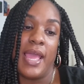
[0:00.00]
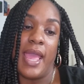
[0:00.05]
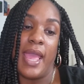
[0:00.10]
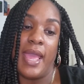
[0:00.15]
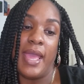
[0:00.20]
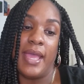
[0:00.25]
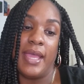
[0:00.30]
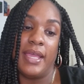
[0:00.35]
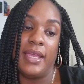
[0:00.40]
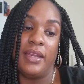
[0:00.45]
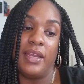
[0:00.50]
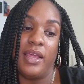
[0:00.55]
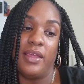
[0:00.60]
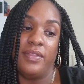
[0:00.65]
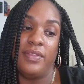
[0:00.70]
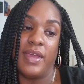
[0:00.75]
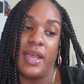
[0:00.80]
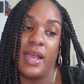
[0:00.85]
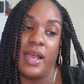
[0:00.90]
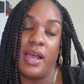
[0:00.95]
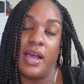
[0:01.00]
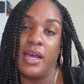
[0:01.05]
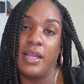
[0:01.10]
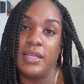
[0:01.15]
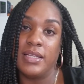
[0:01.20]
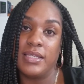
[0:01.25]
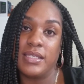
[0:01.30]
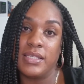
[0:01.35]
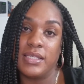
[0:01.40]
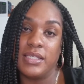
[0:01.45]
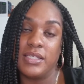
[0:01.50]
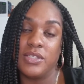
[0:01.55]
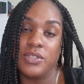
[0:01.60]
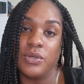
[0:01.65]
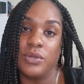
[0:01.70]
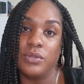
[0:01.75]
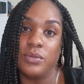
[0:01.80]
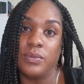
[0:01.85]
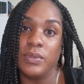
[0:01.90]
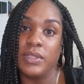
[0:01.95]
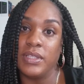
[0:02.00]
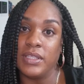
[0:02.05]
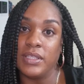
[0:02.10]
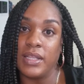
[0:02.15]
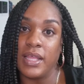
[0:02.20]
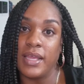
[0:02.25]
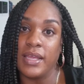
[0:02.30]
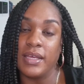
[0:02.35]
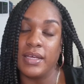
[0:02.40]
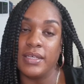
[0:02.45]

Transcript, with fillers: and that honestly sold within like